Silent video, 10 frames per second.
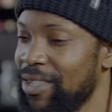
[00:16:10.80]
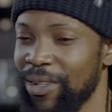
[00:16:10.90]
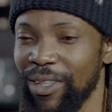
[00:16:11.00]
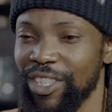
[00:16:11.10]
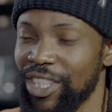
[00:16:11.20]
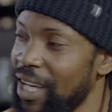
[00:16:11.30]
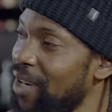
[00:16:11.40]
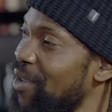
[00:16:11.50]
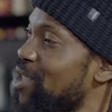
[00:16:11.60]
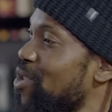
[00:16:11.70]
to
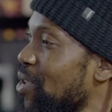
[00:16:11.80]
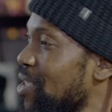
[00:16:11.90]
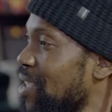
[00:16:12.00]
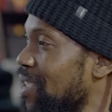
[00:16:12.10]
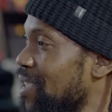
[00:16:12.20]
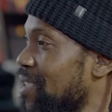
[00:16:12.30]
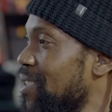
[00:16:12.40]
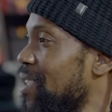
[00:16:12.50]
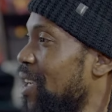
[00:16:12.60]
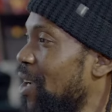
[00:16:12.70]
share
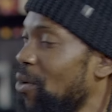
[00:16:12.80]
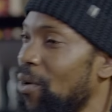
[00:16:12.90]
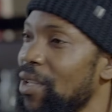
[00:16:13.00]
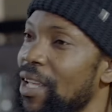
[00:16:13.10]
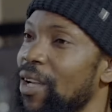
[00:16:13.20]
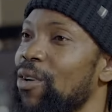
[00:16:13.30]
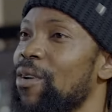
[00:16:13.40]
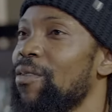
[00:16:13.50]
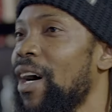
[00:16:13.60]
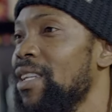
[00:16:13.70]
resources with a lot
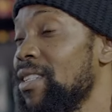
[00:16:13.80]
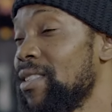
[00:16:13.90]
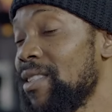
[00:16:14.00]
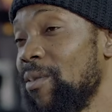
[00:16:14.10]
of artists?